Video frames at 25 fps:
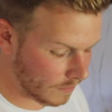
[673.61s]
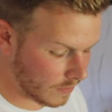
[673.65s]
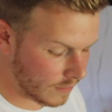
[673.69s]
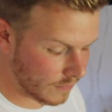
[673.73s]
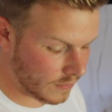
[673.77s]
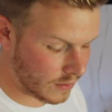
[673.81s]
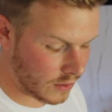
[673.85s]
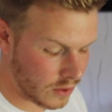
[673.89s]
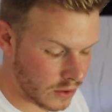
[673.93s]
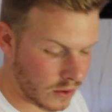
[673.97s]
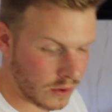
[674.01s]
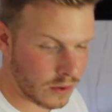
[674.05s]

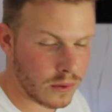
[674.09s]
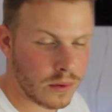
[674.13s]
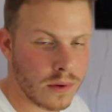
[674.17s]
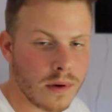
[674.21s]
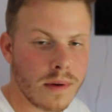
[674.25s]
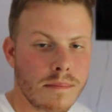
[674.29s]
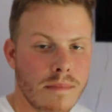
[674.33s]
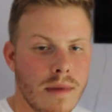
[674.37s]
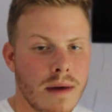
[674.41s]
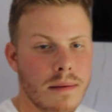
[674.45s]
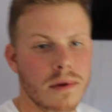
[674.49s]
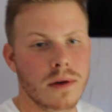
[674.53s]
If you're new,
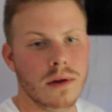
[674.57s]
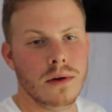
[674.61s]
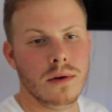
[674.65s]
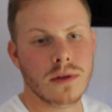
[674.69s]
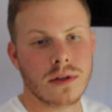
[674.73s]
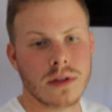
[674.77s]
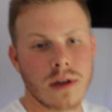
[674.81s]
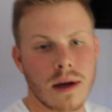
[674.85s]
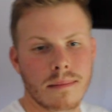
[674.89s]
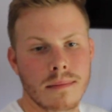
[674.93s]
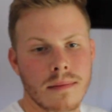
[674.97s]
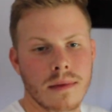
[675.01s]
maybe you knew
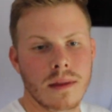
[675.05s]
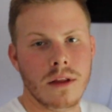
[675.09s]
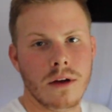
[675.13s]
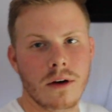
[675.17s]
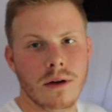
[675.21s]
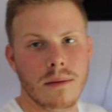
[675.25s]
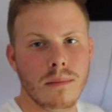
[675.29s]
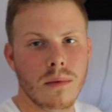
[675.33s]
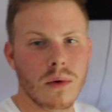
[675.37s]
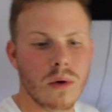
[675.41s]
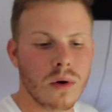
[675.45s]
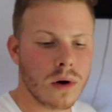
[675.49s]
something a
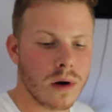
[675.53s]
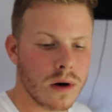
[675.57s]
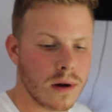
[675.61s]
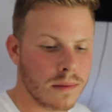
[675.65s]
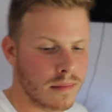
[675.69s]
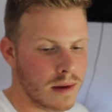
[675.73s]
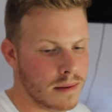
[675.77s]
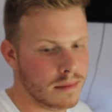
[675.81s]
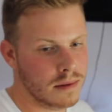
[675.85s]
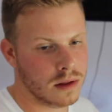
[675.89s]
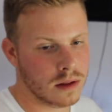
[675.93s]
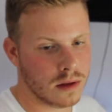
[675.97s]
little more,
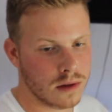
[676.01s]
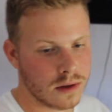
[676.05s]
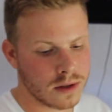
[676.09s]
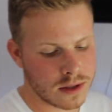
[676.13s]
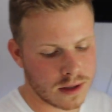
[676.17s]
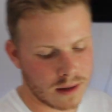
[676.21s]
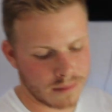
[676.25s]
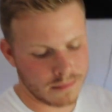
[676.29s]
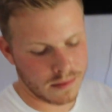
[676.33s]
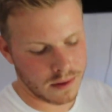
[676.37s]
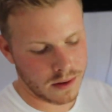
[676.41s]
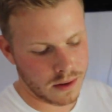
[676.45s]
maybe you learned
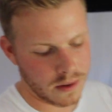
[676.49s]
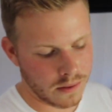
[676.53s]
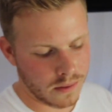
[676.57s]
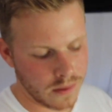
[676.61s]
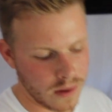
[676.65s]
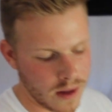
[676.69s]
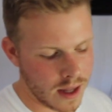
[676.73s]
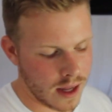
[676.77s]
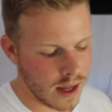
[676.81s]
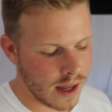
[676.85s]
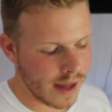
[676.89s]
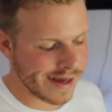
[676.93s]
something new.
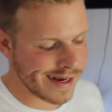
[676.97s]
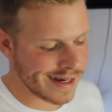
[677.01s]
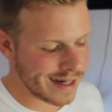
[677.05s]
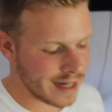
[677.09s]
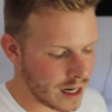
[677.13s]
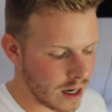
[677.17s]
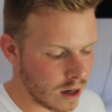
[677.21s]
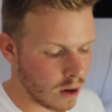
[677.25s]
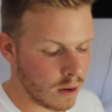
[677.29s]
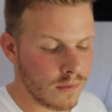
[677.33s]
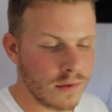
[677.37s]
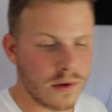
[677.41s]

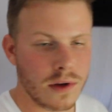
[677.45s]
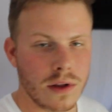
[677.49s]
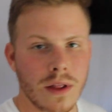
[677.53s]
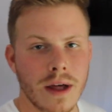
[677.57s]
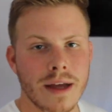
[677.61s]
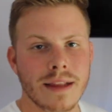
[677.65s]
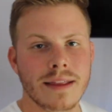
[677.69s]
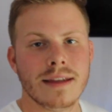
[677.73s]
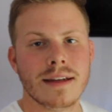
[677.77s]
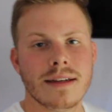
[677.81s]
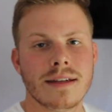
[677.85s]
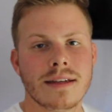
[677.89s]
Hopefully you
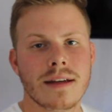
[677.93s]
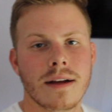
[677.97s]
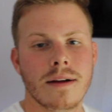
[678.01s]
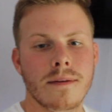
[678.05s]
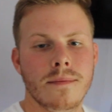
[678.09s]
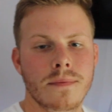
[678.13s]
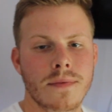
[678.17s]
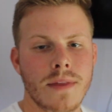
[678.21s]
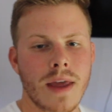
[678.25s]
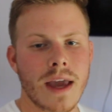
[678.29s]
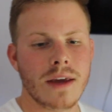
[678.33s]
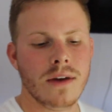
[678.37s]
like this.
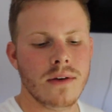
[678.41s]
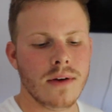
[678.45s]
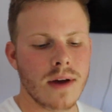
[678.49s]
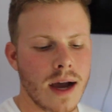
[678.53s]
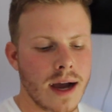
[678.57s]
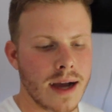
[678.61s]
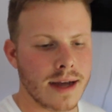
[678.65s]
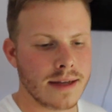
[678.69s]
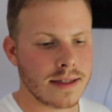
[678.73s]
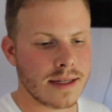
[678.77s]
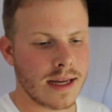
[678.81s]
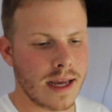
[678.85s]
Thank you
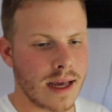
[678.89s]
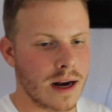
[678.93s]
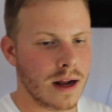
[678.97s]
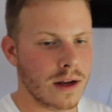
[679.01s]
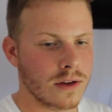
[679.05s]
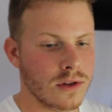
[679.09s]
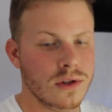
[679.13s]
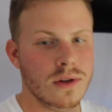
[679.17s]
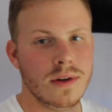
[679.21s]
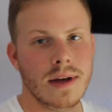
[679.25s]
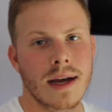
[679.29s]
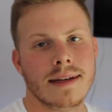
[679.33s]
guys, and
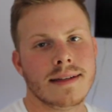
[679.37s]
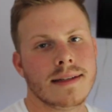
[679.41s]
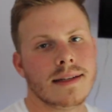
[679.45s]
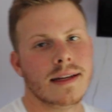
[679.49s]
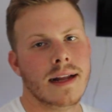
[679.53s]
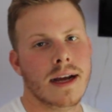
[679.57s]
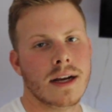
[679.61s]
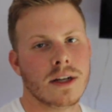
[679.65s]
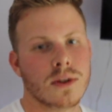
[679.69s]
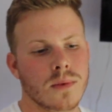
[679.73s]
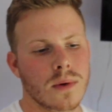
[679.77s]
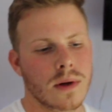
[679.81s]
I'll see you guys in
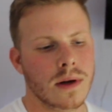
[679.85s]
the next